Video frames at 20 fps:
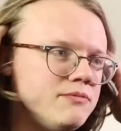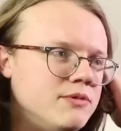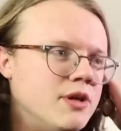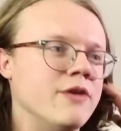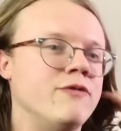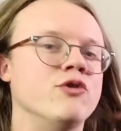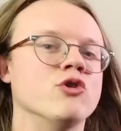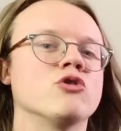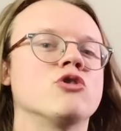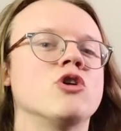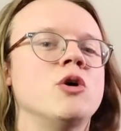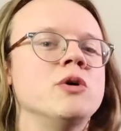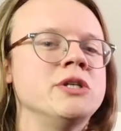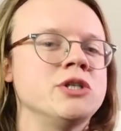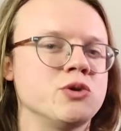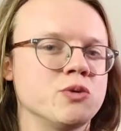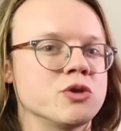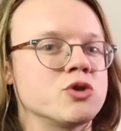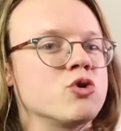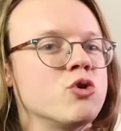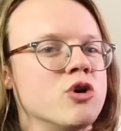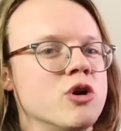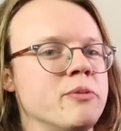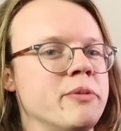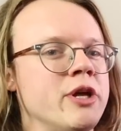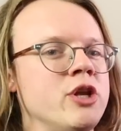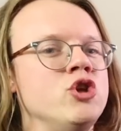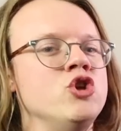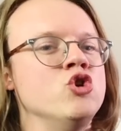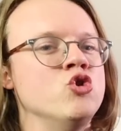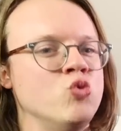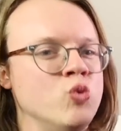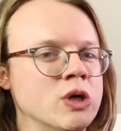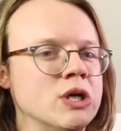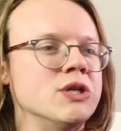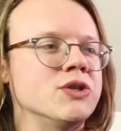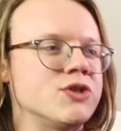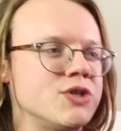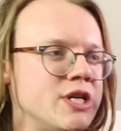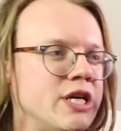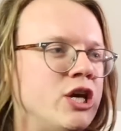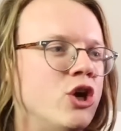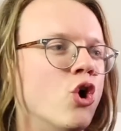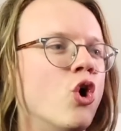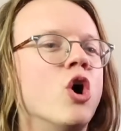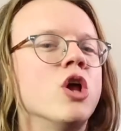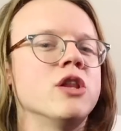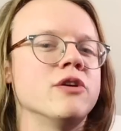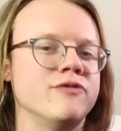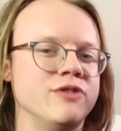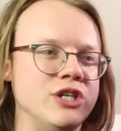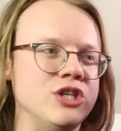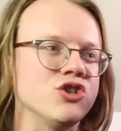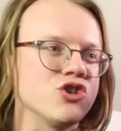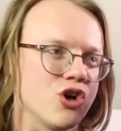If you're going to a tournament, you will see all of these